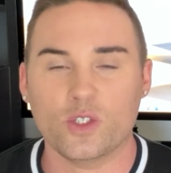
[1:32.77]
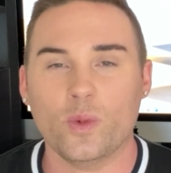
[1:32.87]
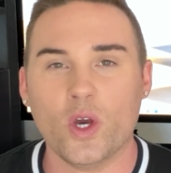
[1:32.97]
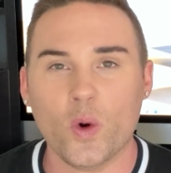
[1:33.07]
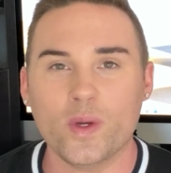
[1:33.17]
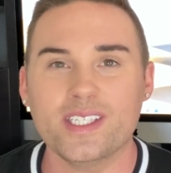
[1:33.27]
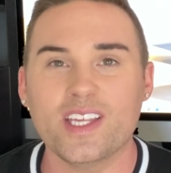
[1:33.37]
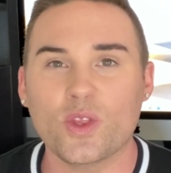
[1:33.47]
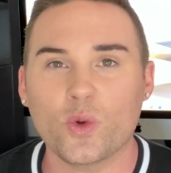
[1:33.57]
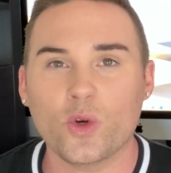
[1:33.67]
We always
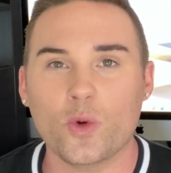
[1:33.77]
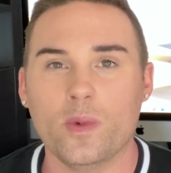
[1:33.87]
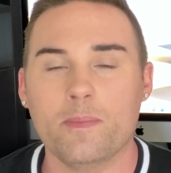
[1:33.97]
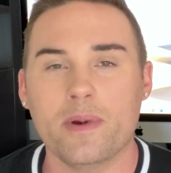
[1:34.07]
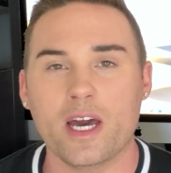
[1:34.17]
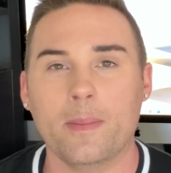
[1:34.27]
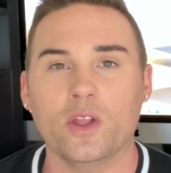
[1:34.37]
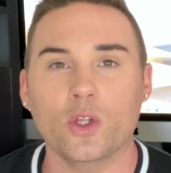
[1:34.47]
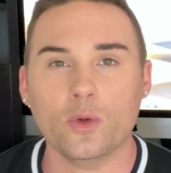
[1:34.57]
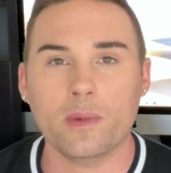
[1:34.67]
get through it and we become a
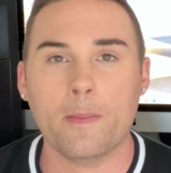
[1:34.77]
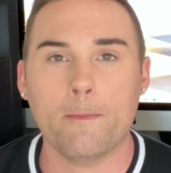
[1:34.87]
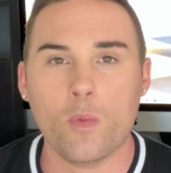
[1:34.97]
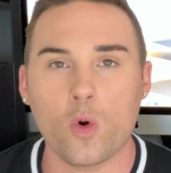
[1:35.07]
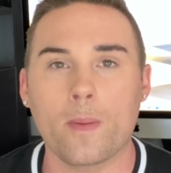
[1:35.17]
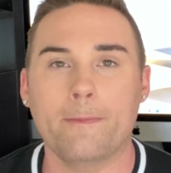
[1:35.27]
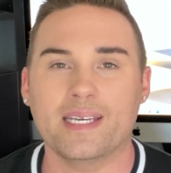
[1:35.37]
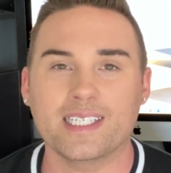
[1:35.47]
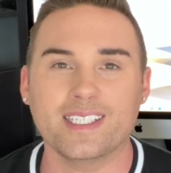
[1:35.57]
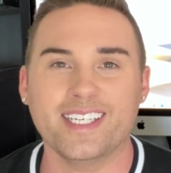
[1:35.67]
little bit more
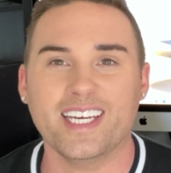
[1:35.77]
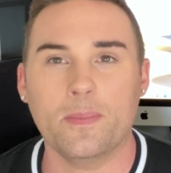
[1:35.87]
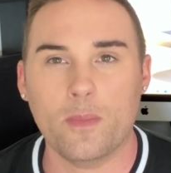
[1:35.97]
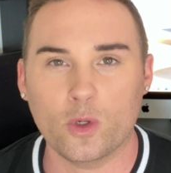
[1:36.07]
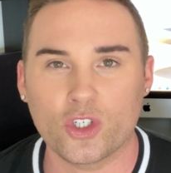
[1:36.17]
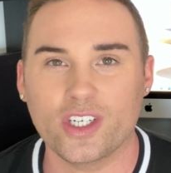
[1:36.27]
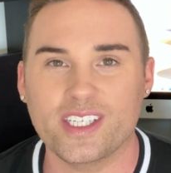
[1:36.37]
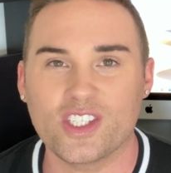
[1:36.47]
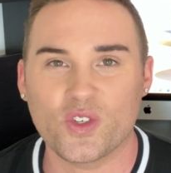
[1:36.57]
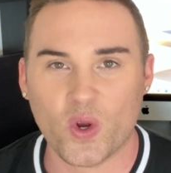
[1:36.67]
mentally and emotionally
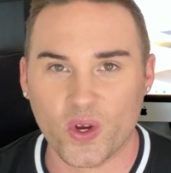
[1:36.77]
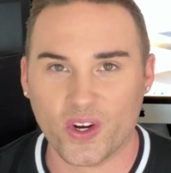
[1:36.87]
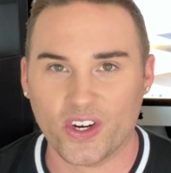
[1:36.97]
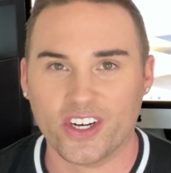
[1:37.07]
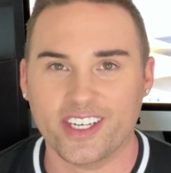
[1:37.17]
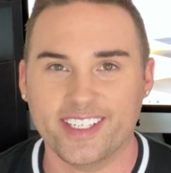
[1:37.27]
stronger.